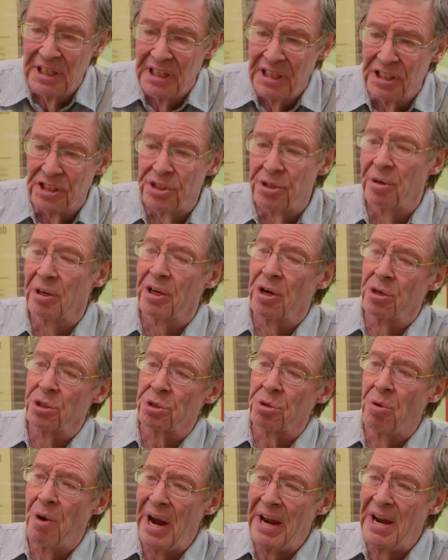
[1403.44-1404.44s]
So it goes
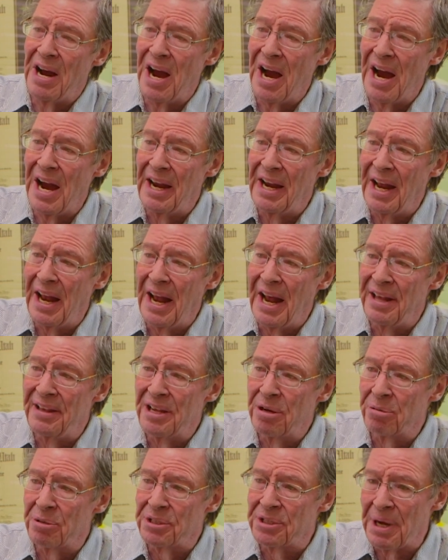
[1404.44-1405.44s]
quite high, and
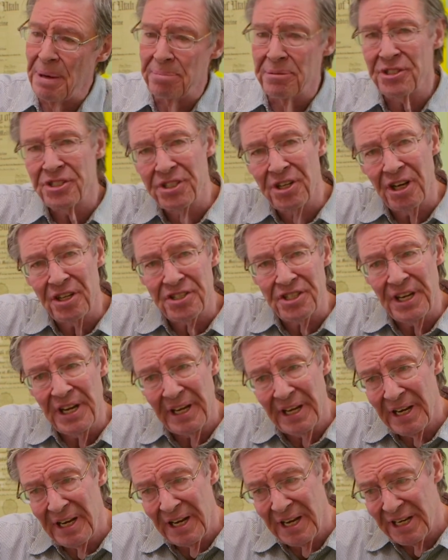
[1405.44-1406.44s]
the receptors start seeing
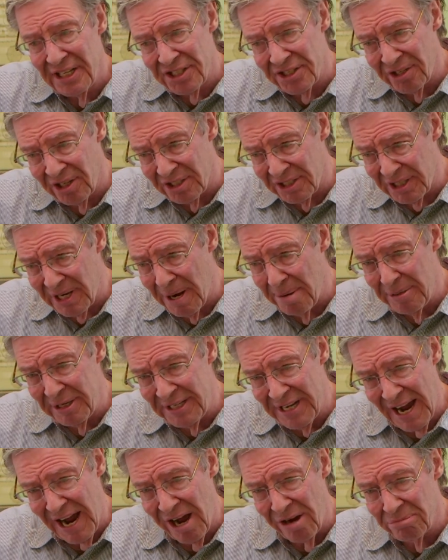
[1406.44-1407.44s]
it, and it starts coming
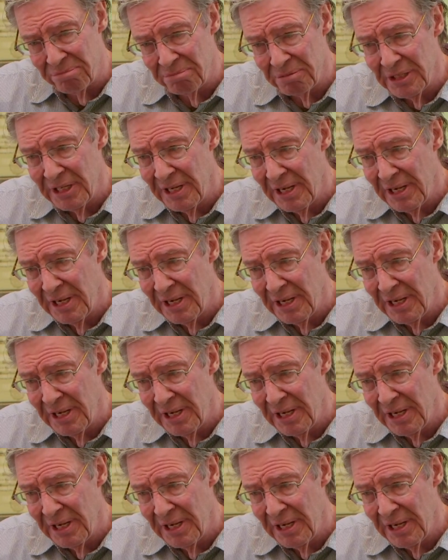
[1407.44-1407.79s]
down,